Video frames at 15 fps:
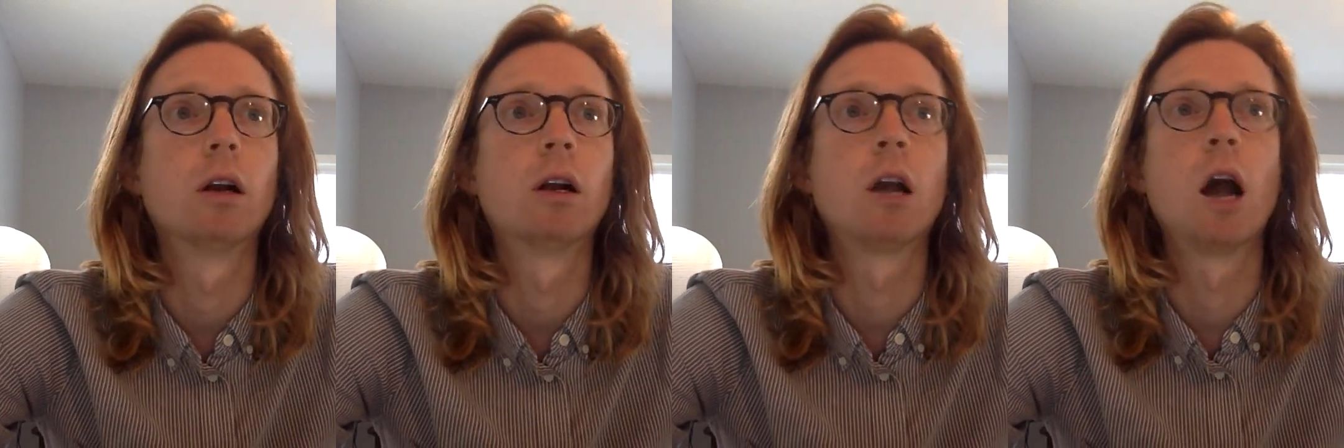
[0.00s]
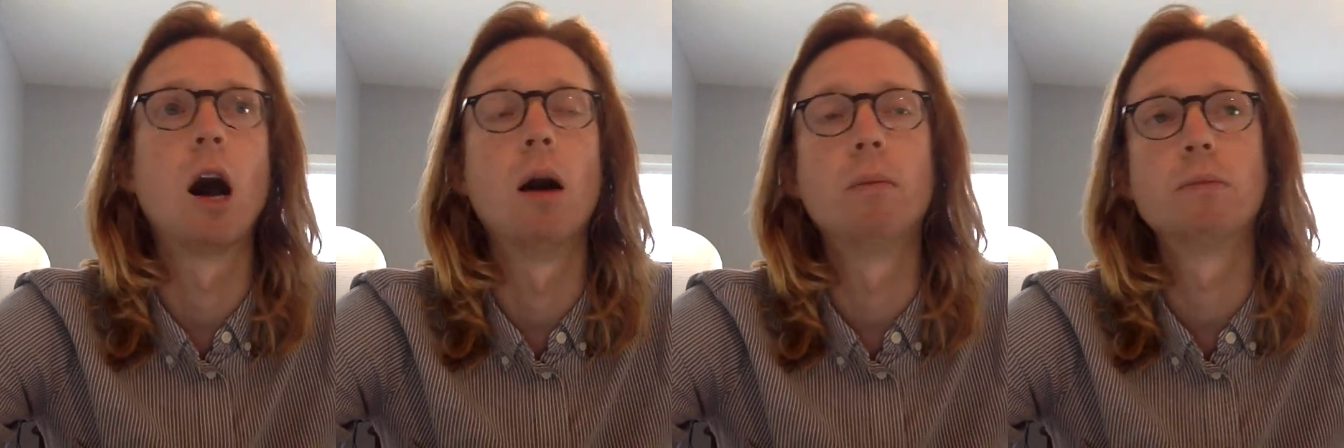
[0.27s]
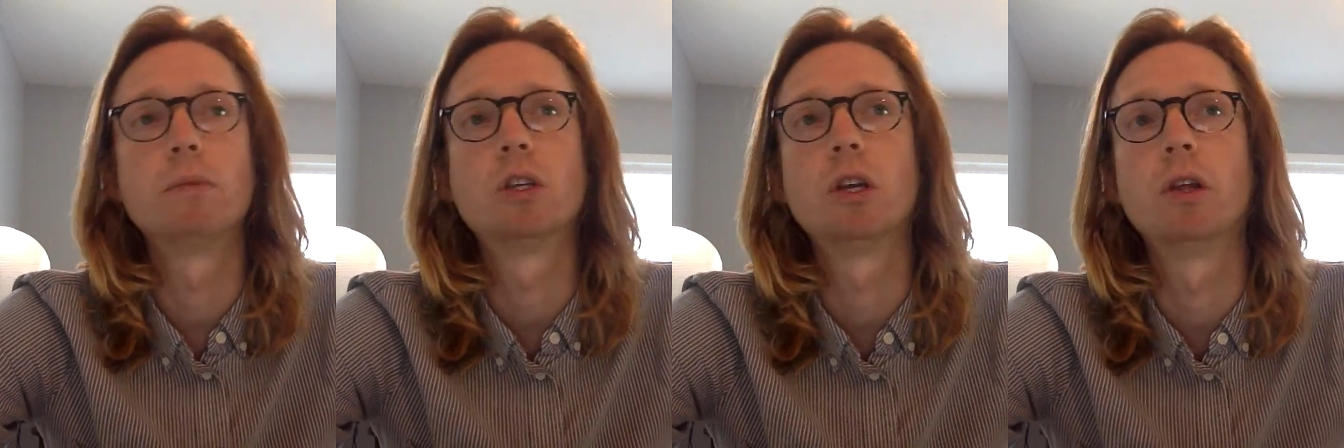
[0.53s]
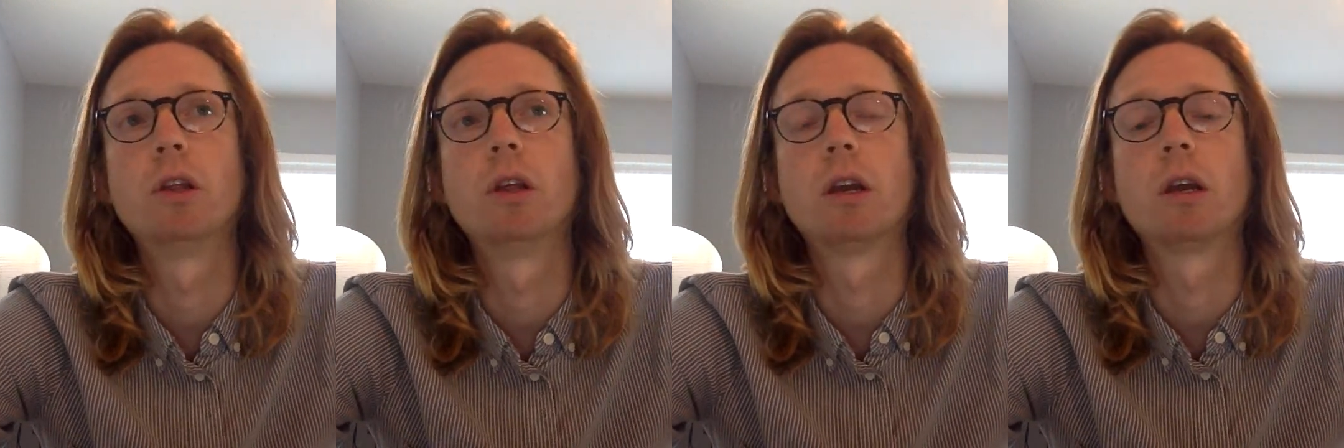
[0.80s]
come
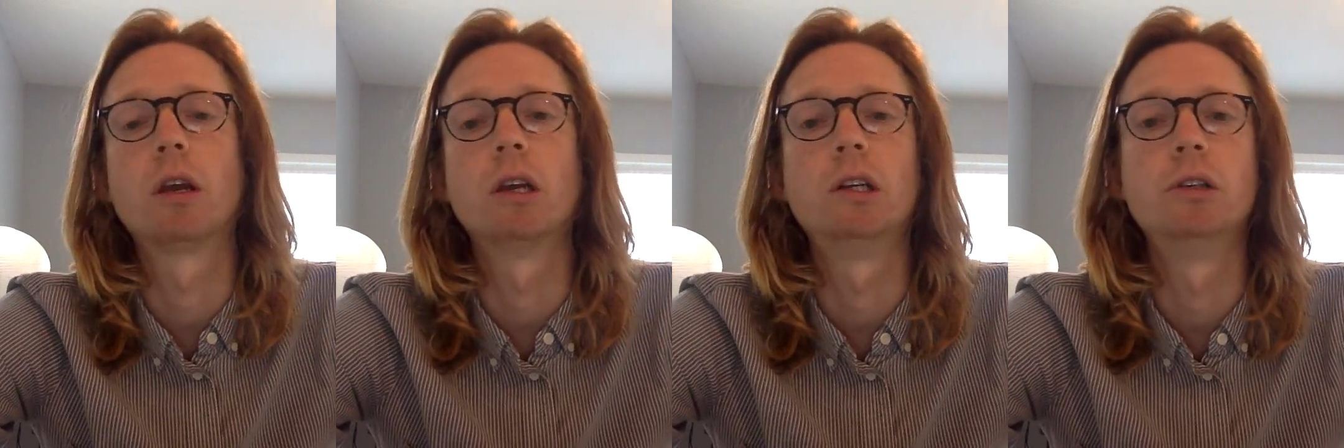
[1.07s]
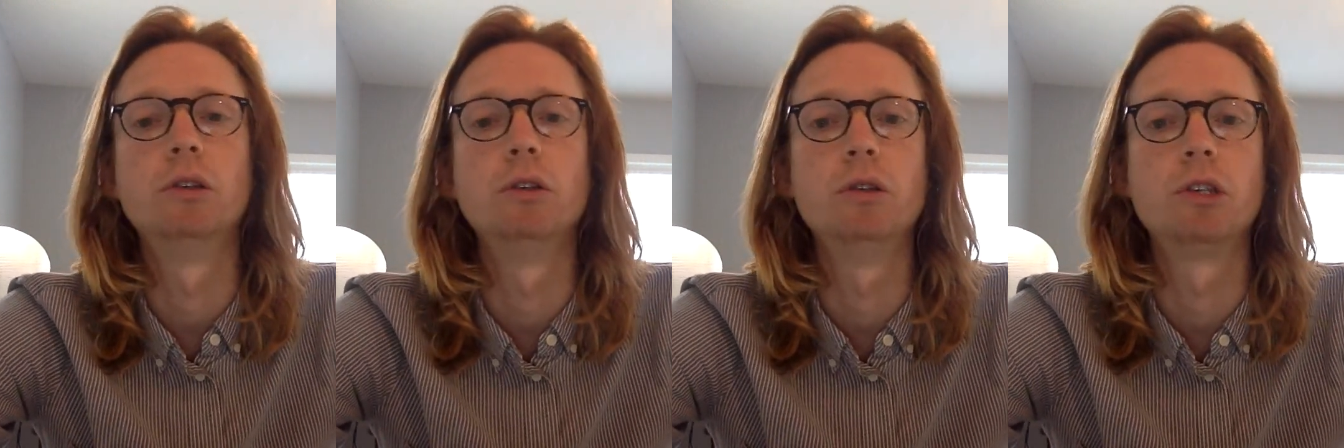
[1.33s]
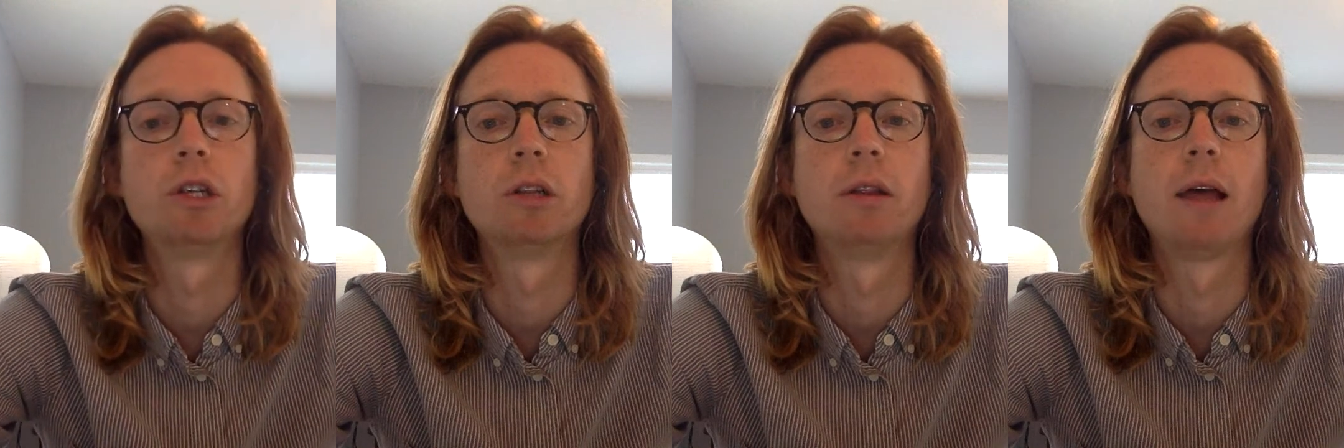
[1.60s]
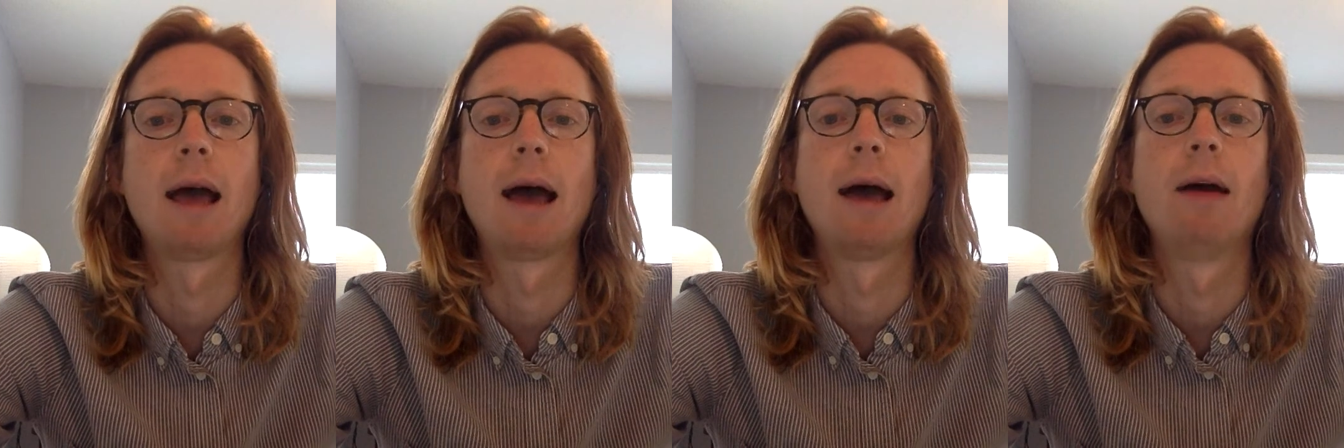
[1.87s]
to the conclusion
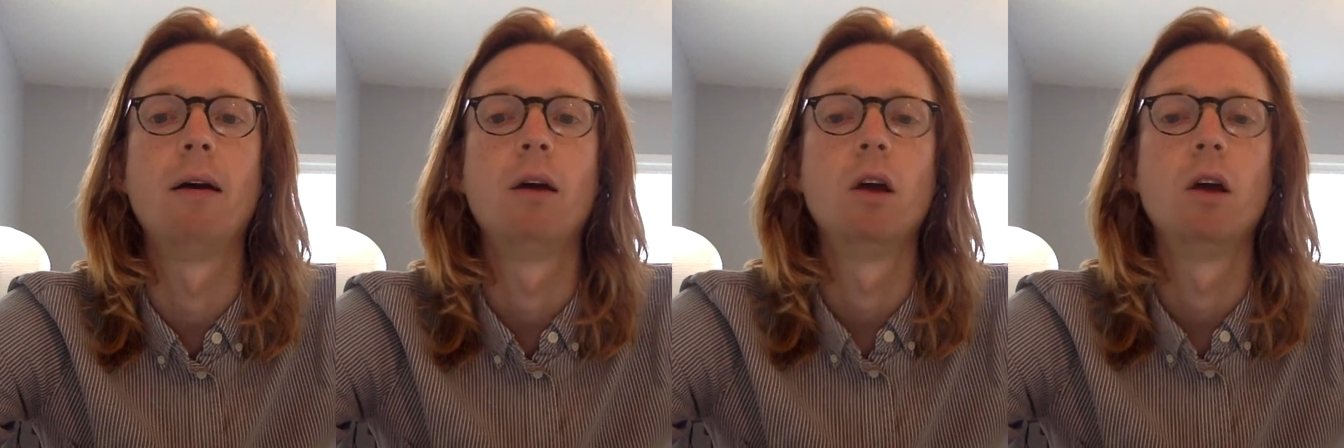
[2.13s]
that